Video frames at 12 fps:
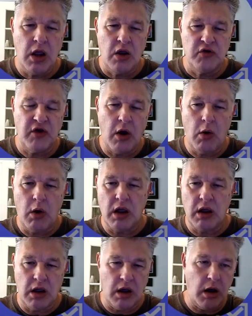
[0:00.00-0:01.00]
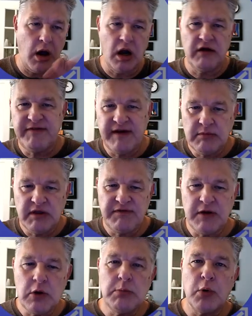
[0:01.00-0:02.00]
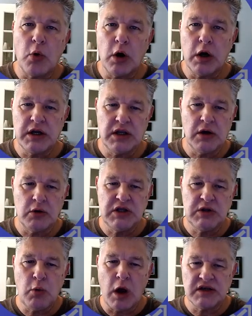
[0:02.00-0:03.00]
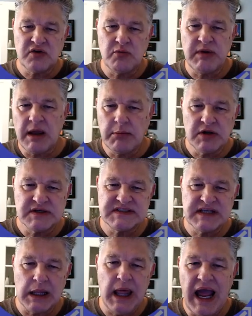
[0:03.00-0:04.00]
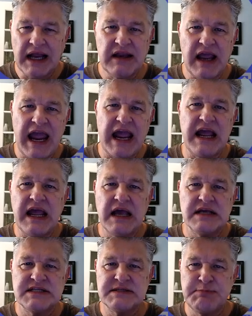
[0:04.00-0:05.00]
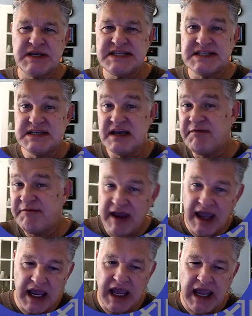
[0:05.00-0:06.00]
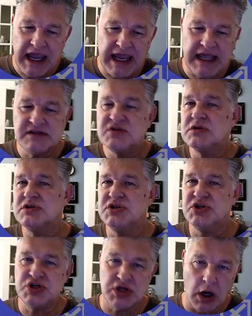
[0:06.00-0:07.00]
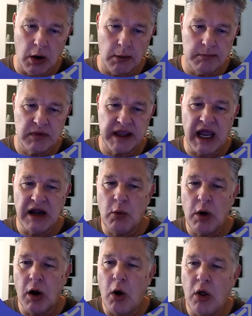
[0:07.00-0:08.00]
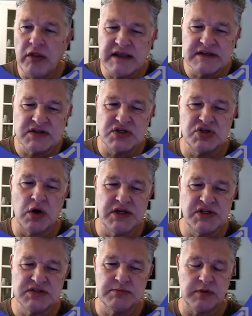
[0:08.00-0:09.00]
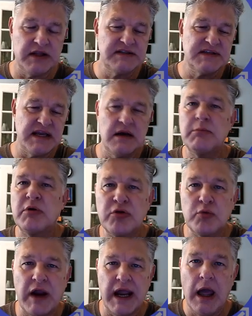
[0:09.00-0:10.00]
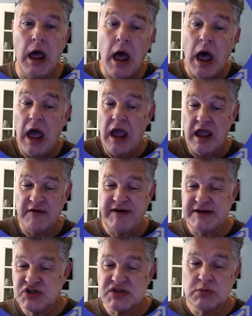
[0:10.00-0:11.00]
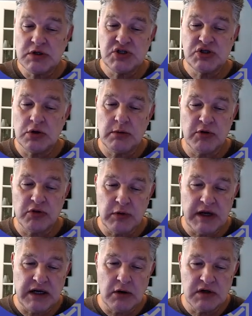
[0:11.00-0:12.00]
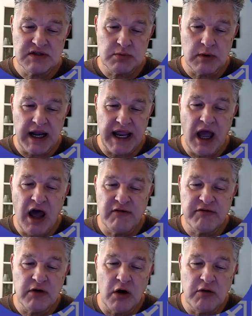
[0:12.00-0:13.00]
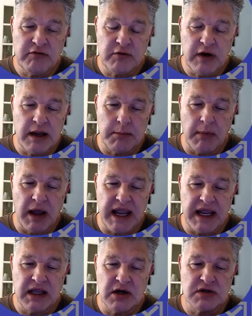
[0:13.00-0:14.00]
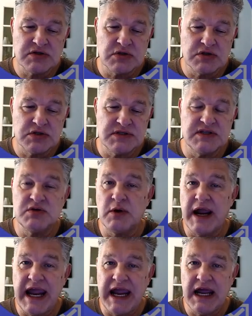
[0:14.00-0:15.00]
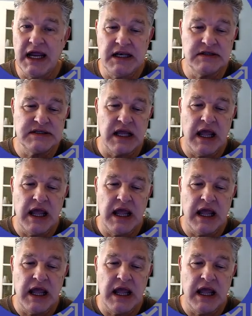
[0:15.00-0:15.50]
So on a Family Feud board, you want to be able to select a specific answer to show. Like I don't want all these to show. Let's say number 3. If I just want to show number 3, notice when I hover over it, my cursor turns into a hand.